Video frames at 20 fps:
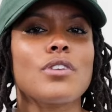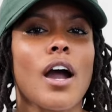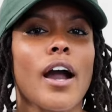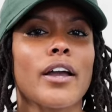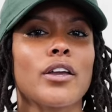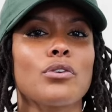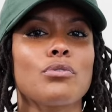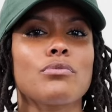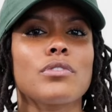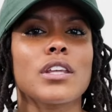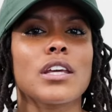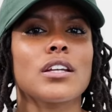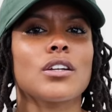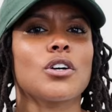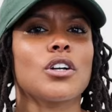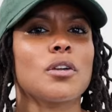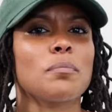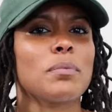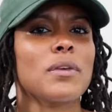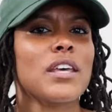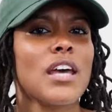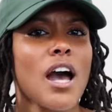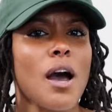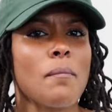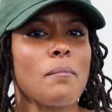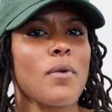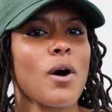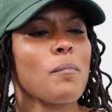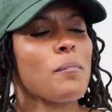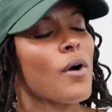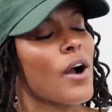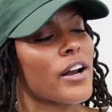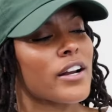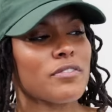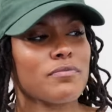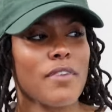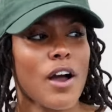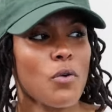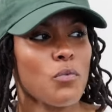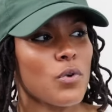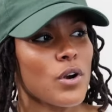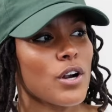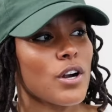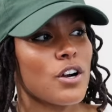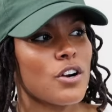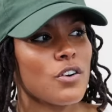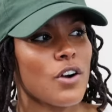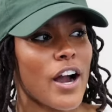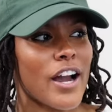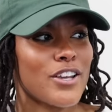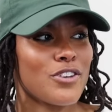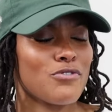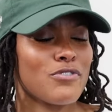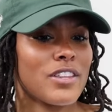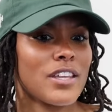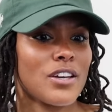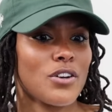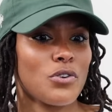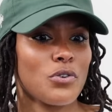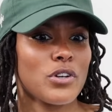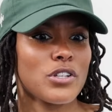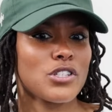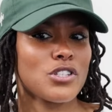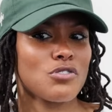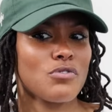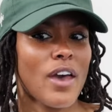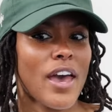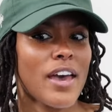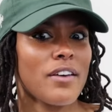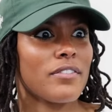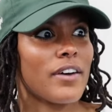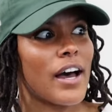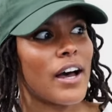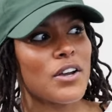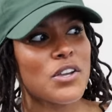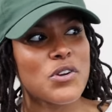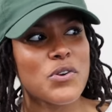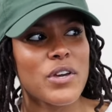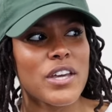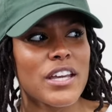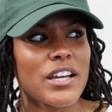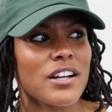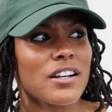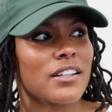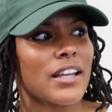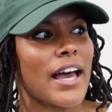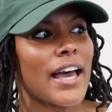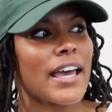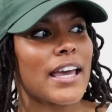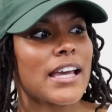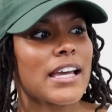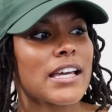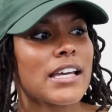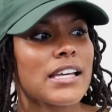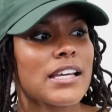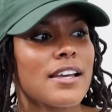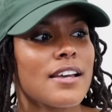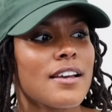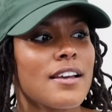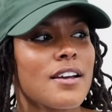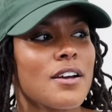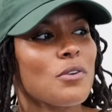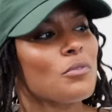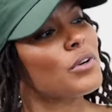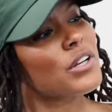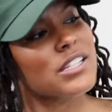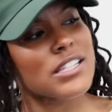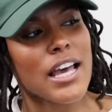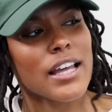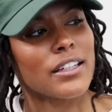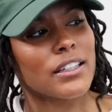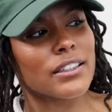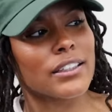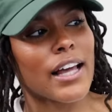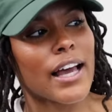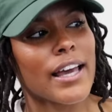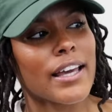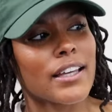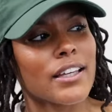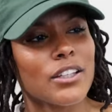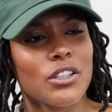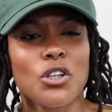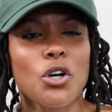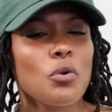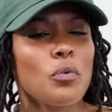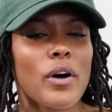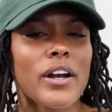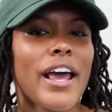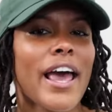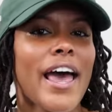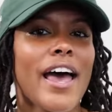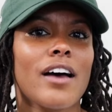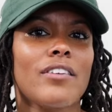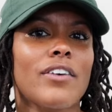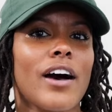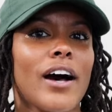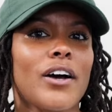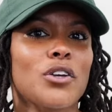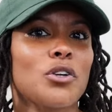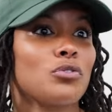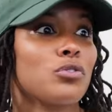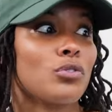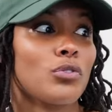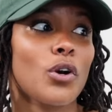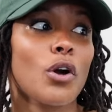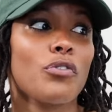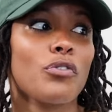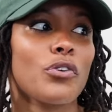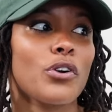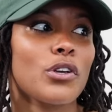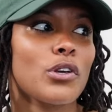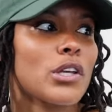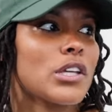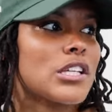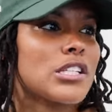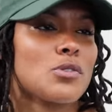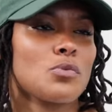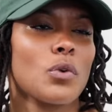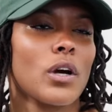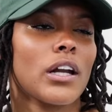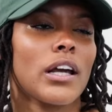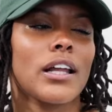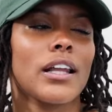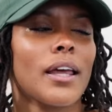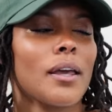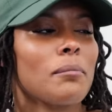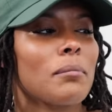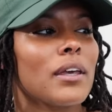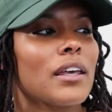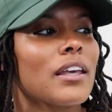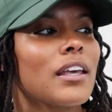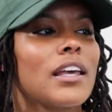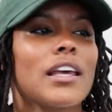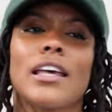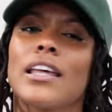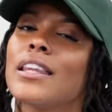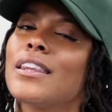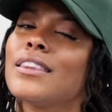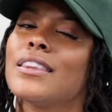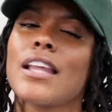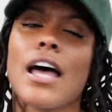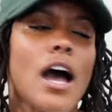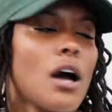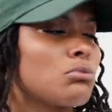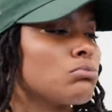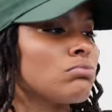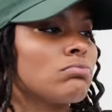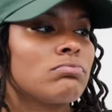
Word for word: are you then going to become a part of my world? Are you then going to add value here? Like, what does that look like? You don't want to add value for real, for real. You just want to claim me. No.